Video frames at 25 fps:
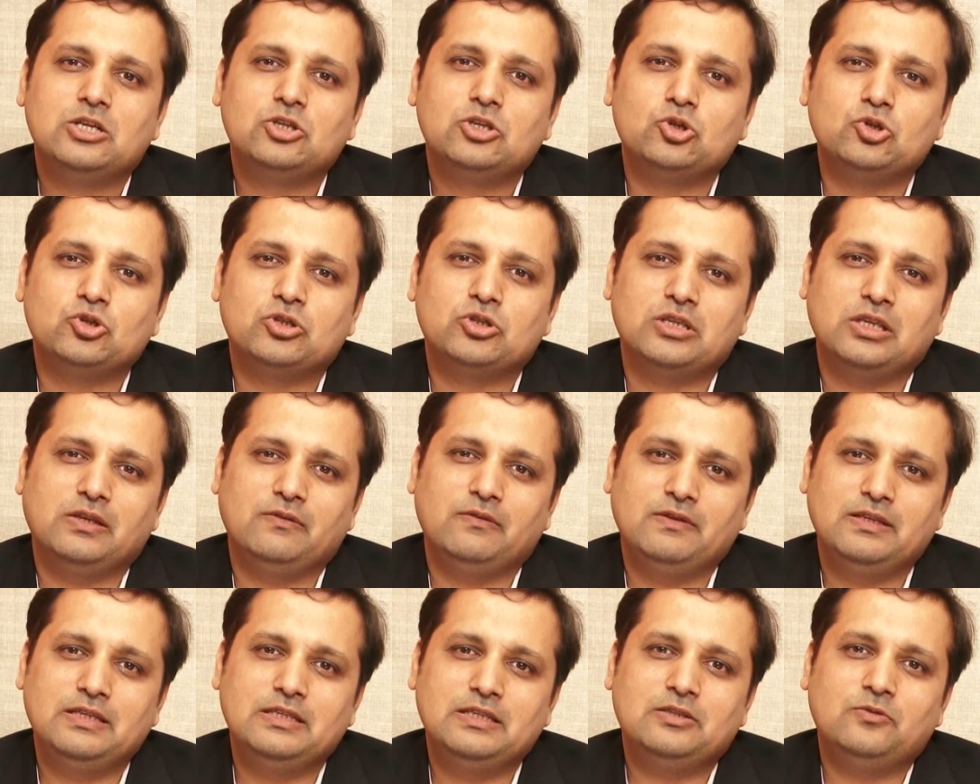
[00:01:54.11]
So
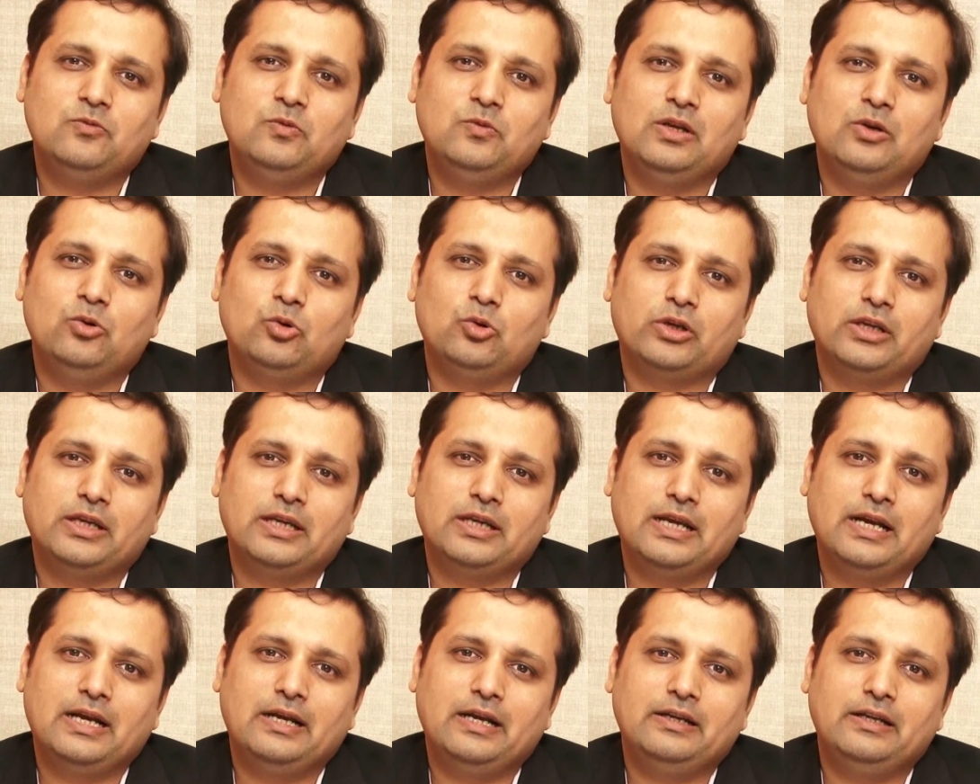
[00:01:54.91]
CVs, we are
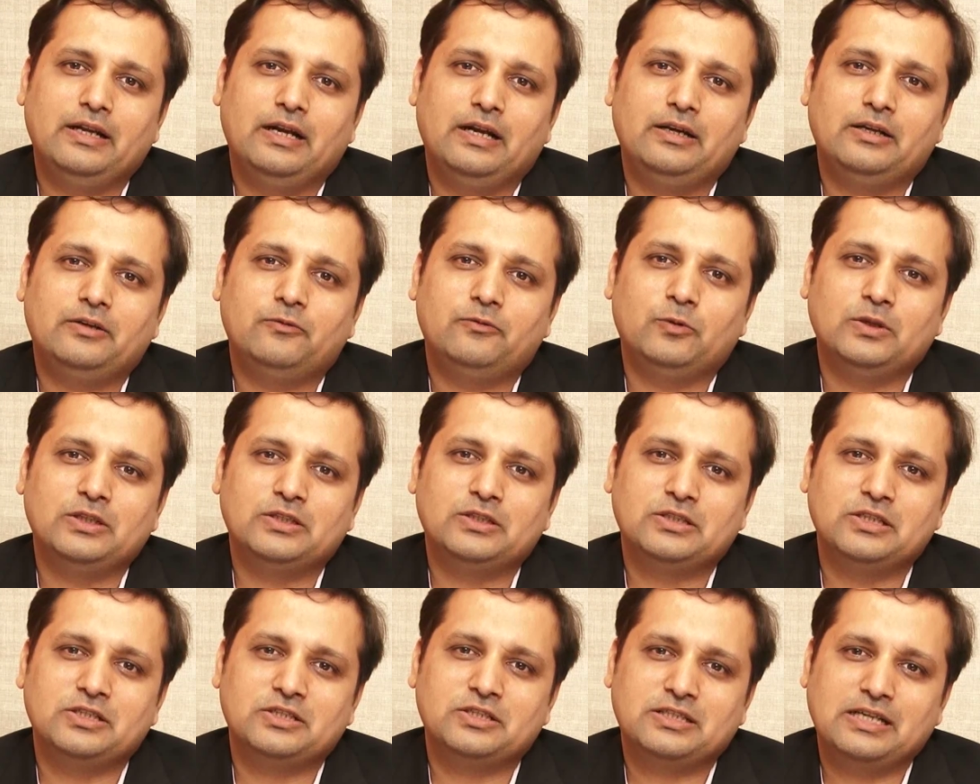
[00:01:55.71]
looking at that
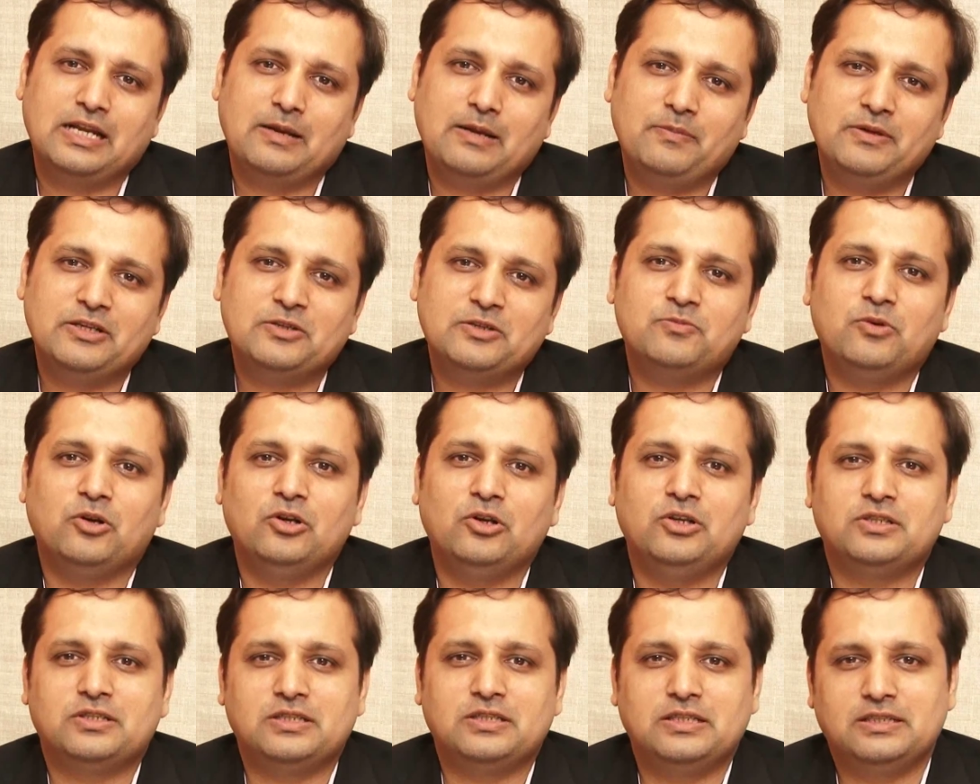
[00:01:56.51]
once the scrappage
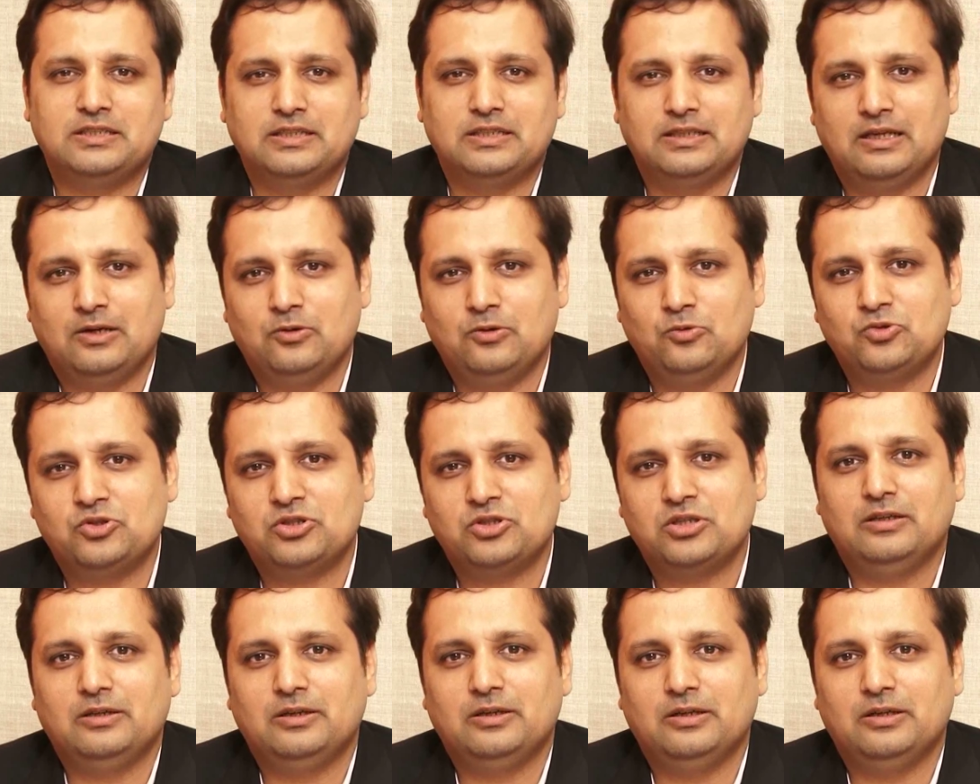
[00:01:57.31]
policy is announced,